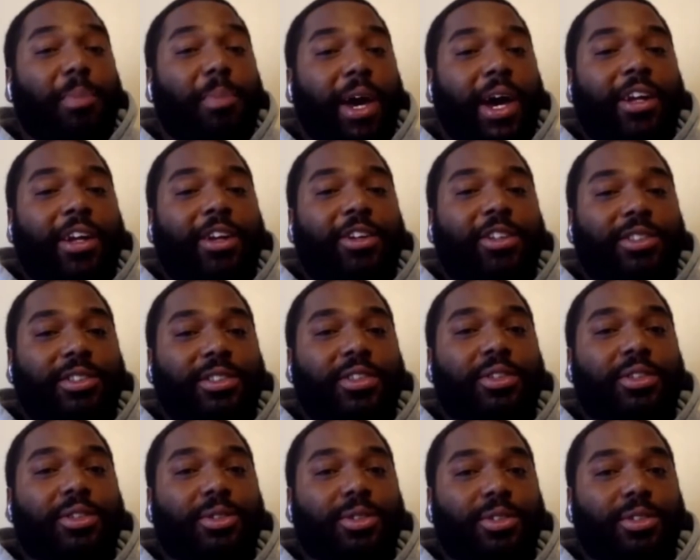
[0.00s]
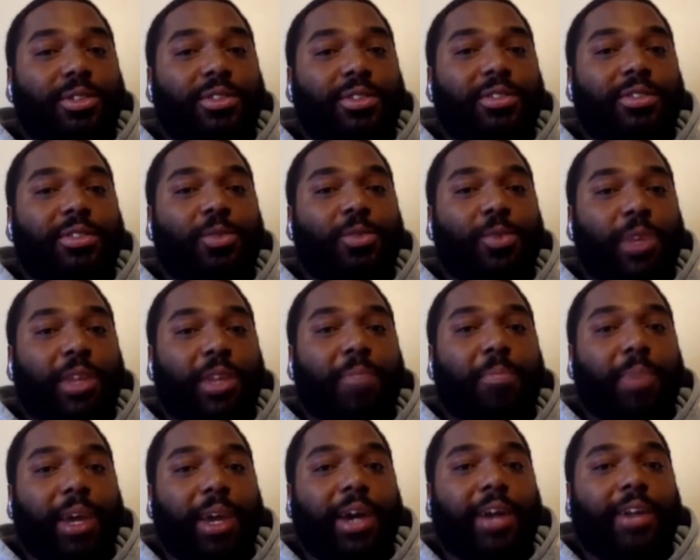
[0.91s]
matters too. When it
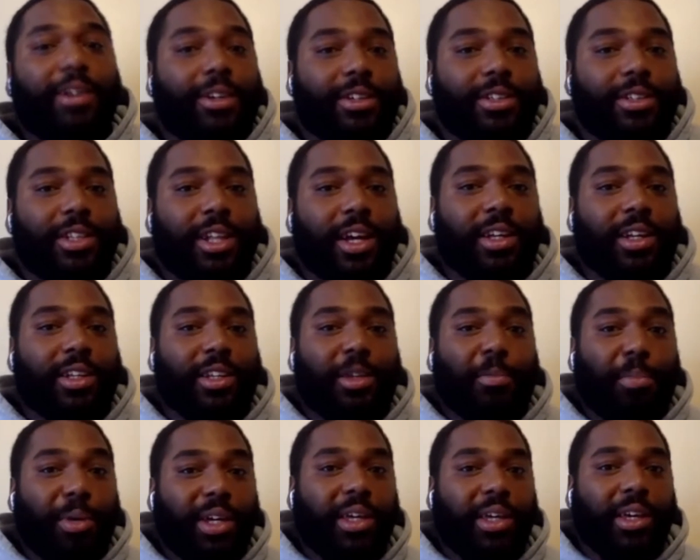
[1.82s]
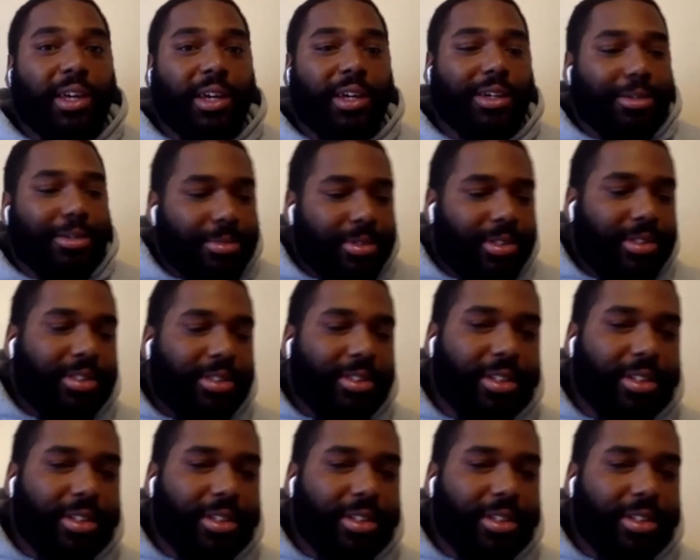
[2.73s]
matters, like the big game.